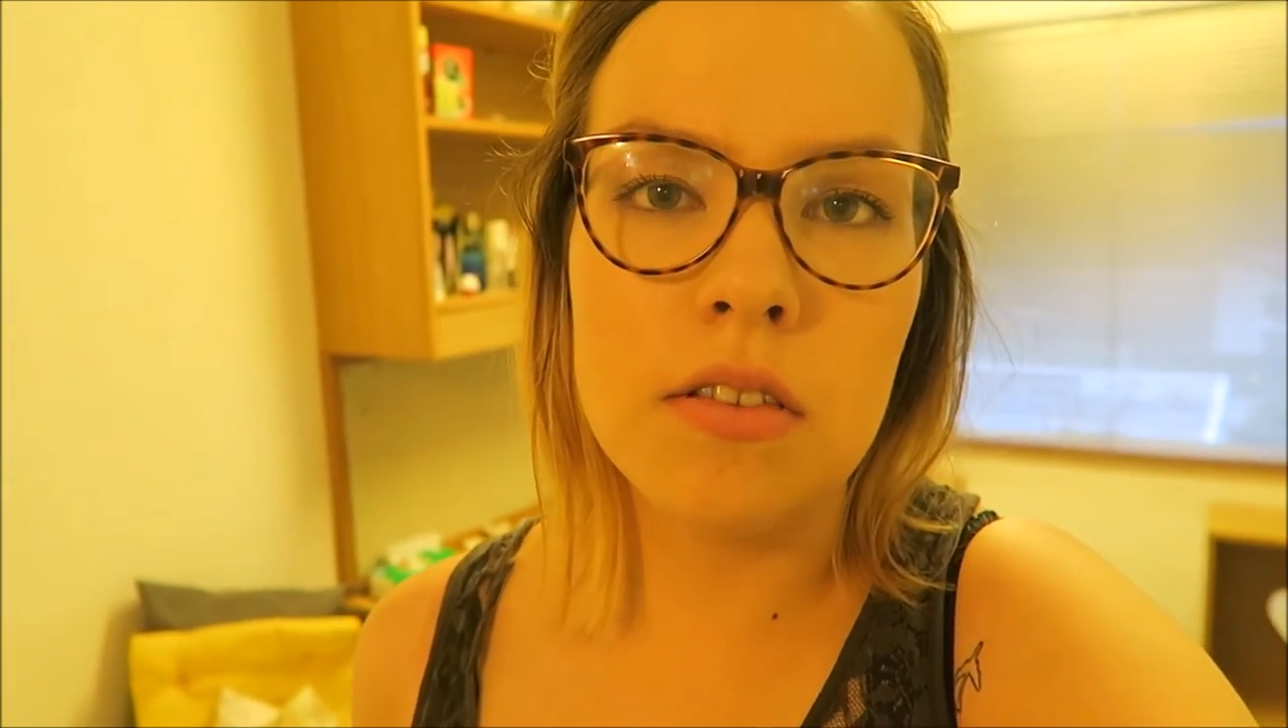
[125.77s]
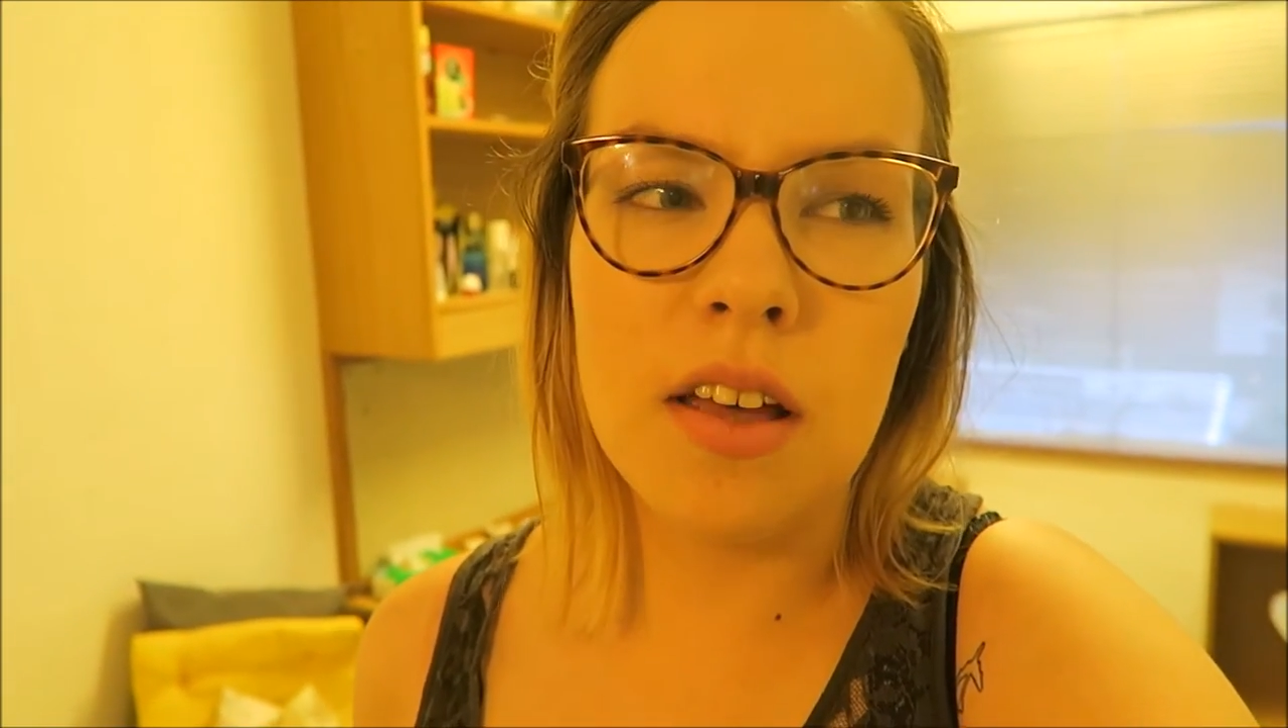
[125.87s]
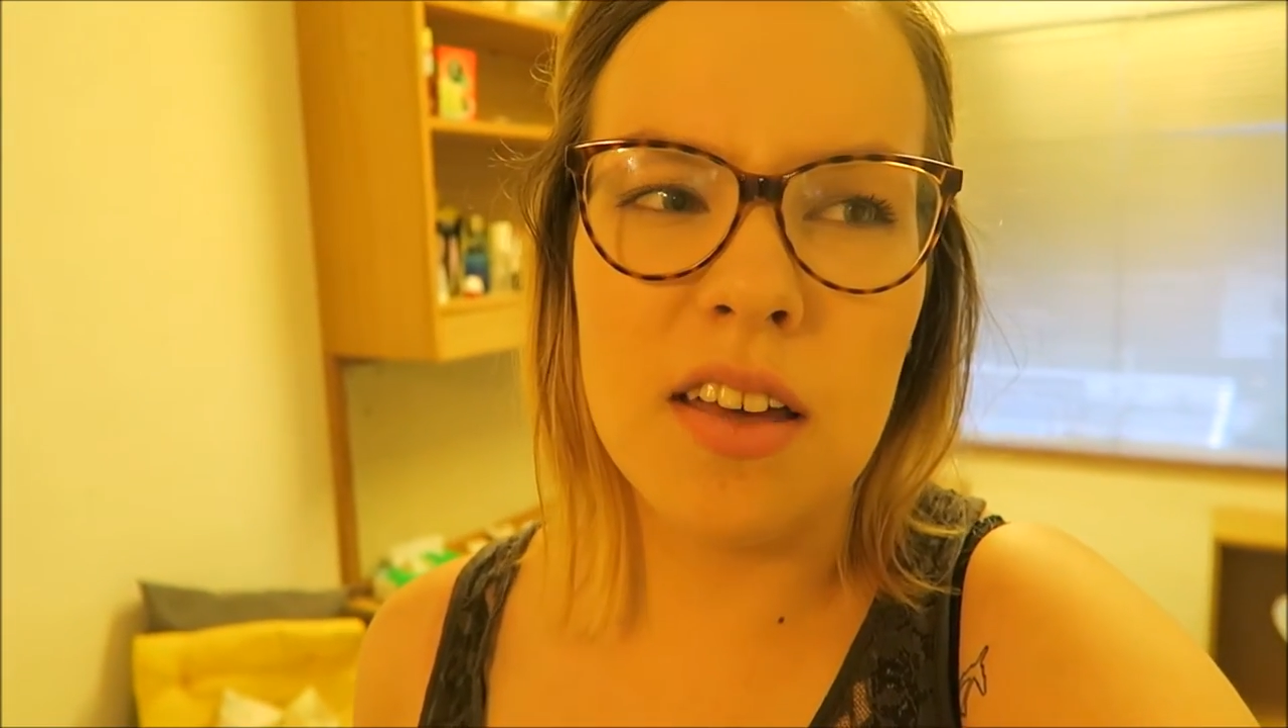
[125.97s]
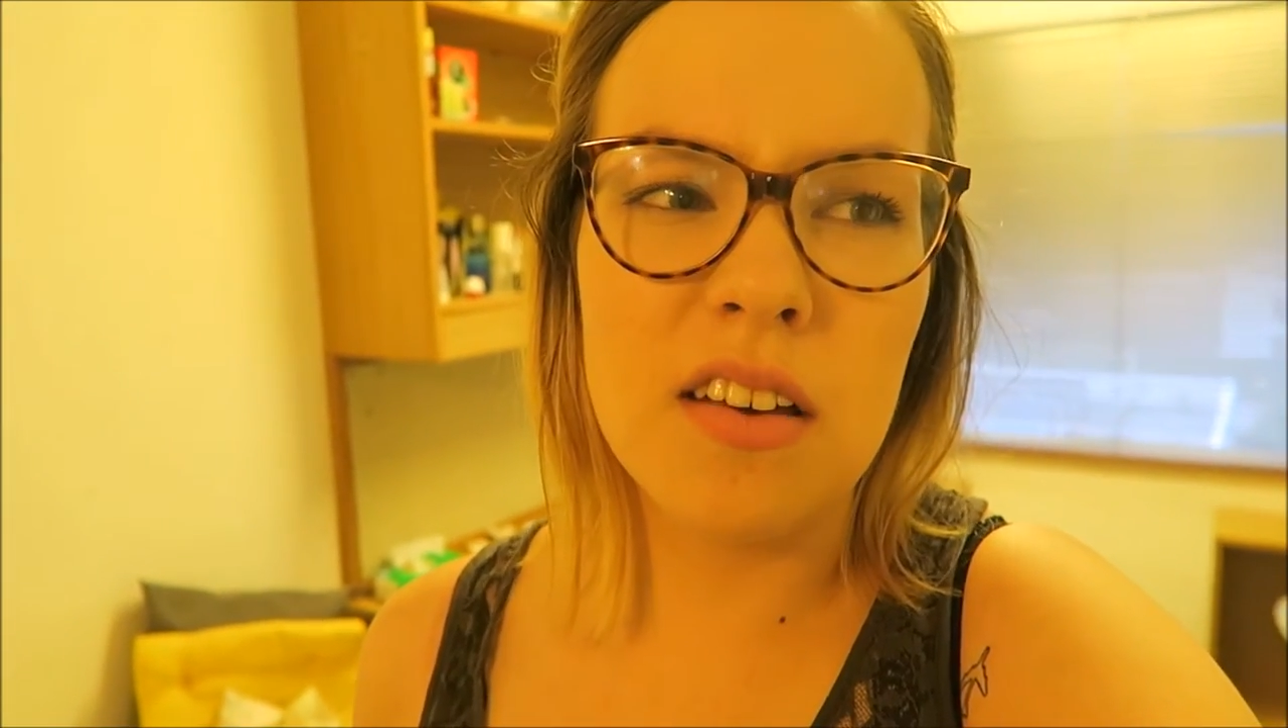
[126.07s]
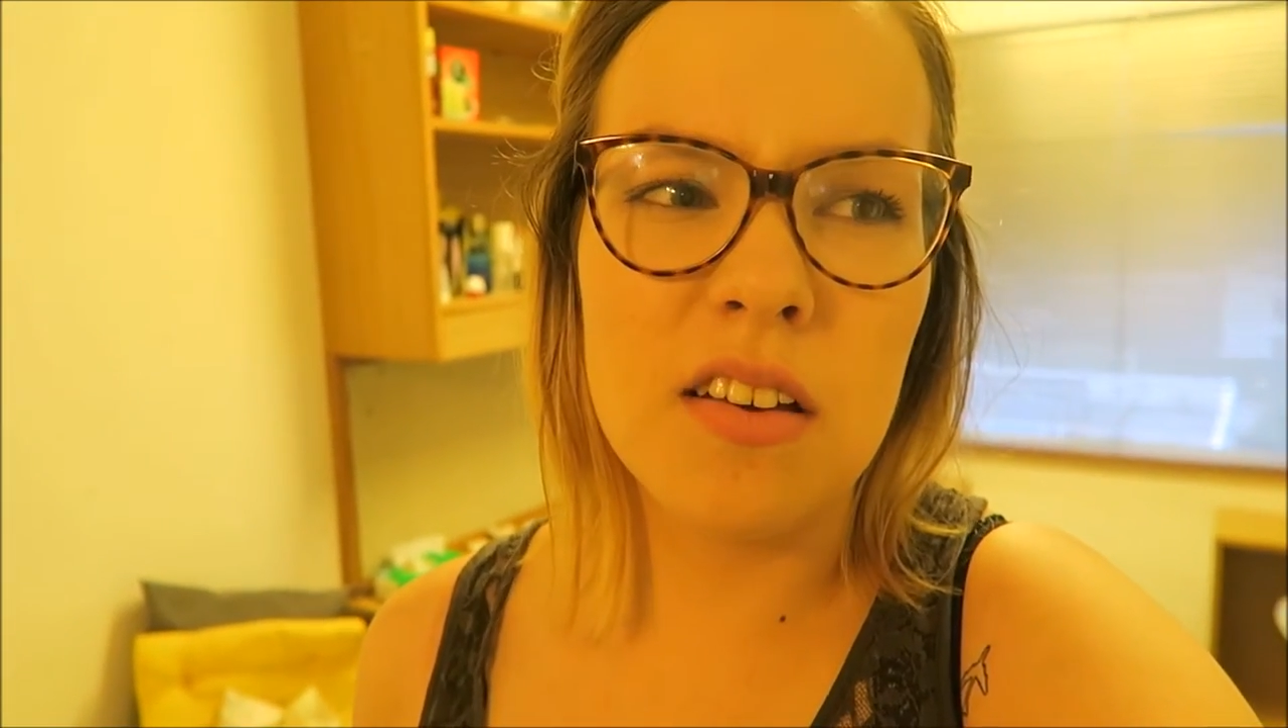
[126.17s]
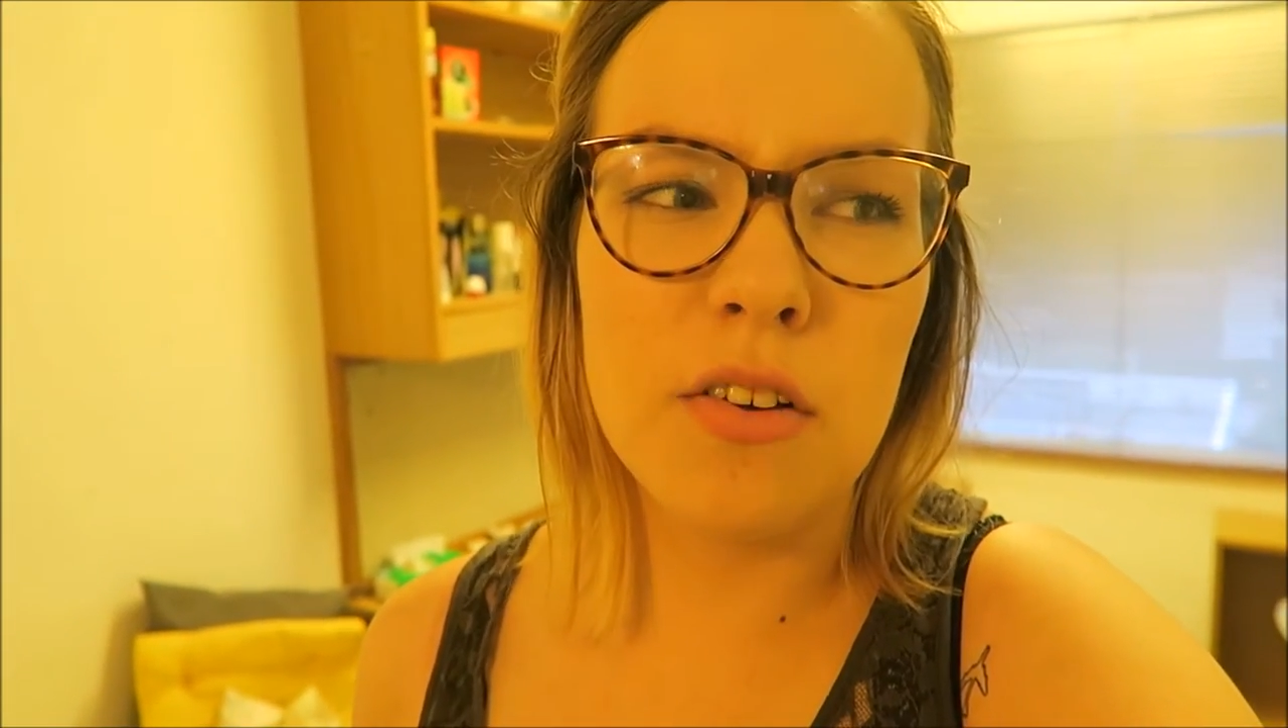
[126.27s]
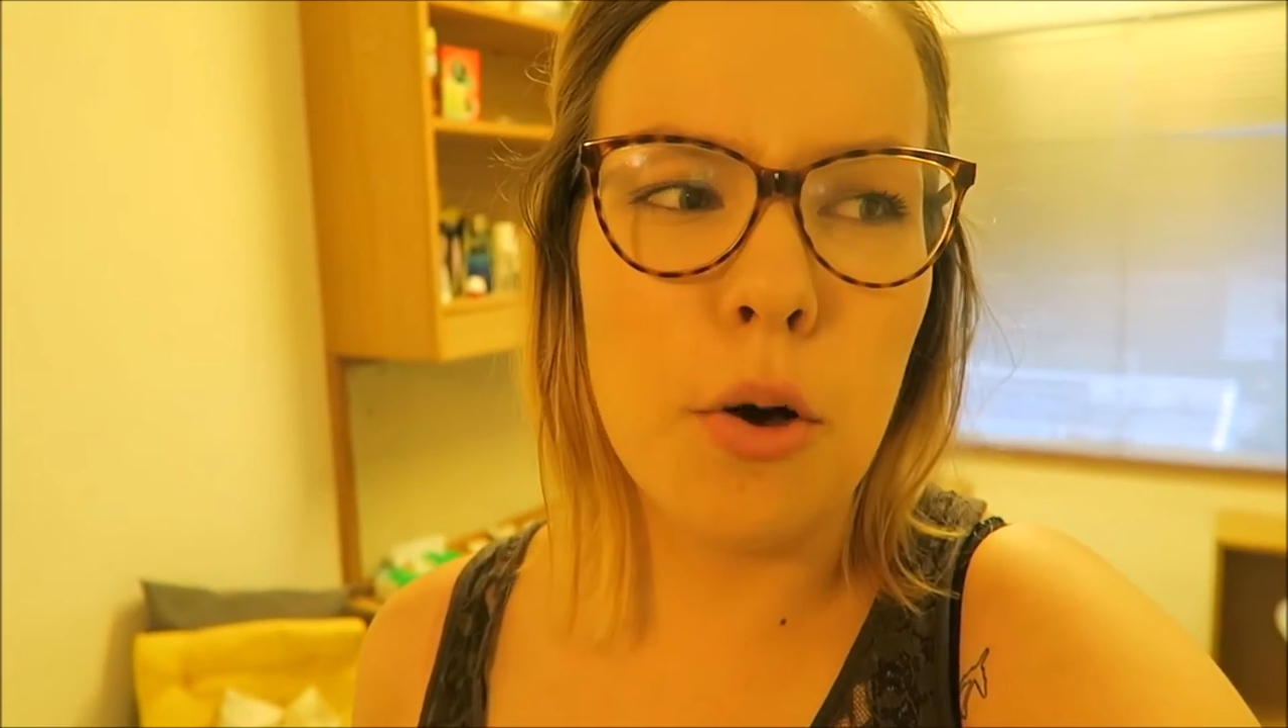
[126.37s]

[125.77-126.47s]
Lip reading: like